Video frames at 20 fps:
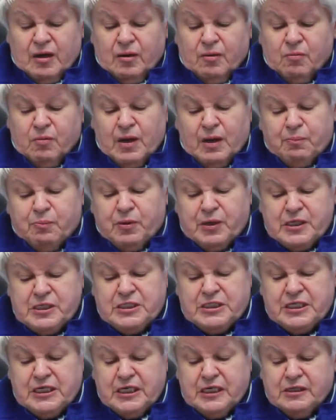we
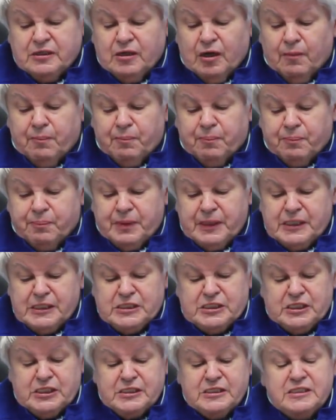appreciate your
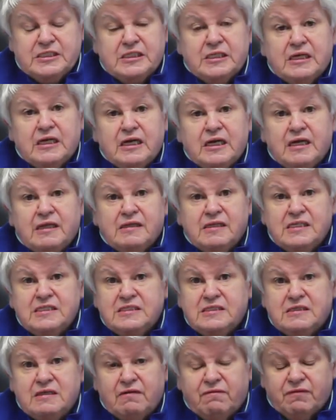patience in this
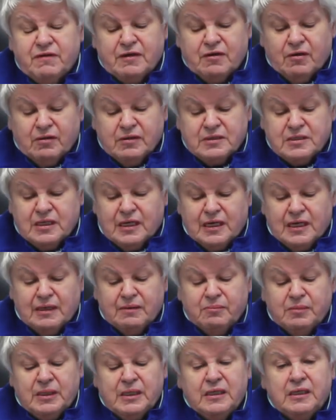difficult
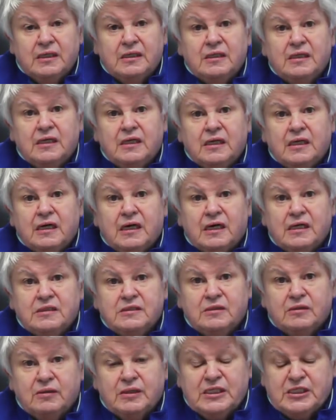time in
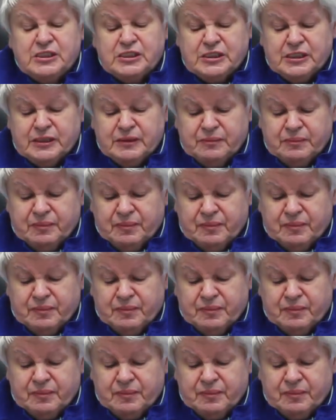isolation.